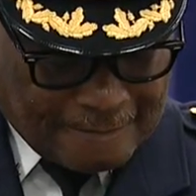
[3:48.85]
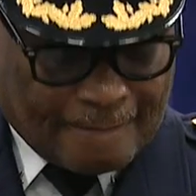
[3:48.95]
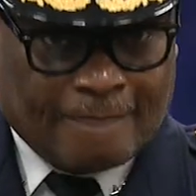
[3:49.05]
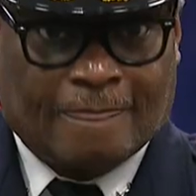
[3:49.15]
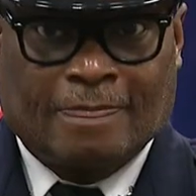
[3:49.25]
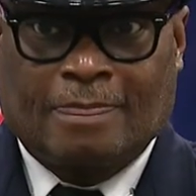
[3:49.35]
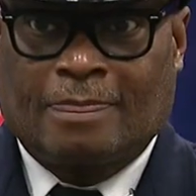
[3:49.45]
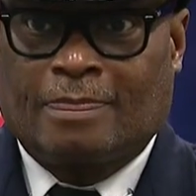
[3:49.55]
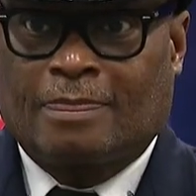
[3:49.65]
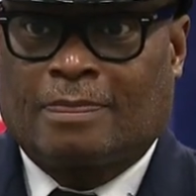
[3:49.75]

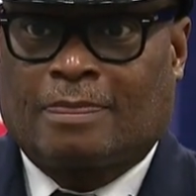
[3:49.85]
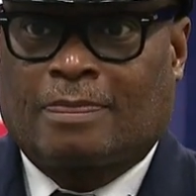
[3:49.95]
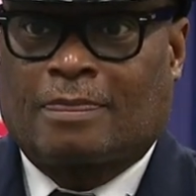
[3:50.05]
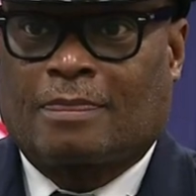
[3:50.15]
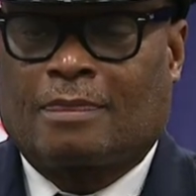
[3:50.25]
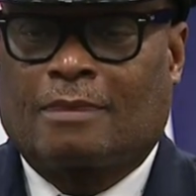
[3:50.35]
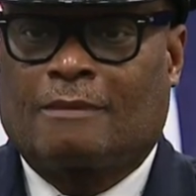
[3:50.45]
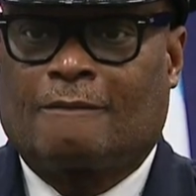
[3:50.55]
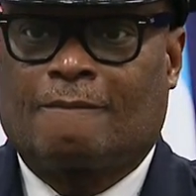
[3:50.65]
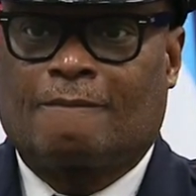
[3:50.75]

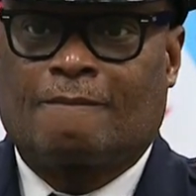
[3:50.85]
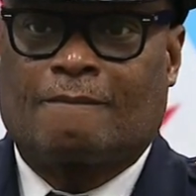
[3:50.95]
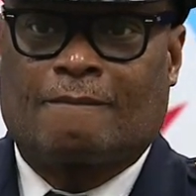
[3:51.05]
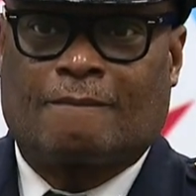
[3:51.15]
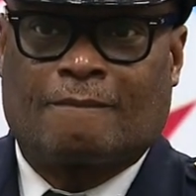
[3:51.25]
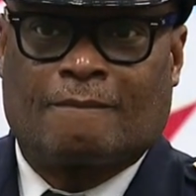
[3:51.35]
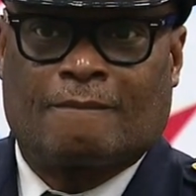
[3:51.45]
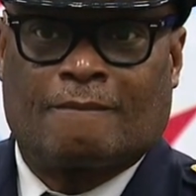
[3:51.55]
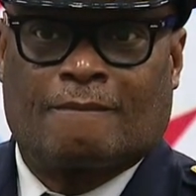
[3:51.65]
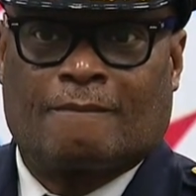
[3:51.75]

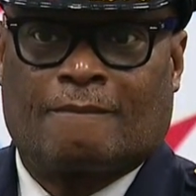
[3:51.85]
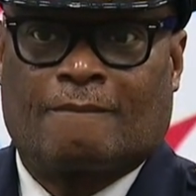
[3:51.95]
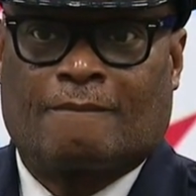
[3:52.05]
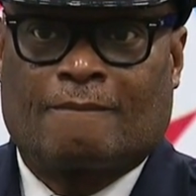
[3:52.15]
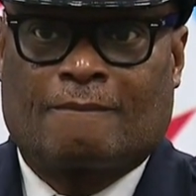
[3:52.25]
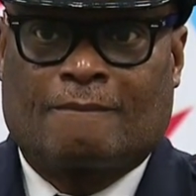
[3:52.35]
[no speech]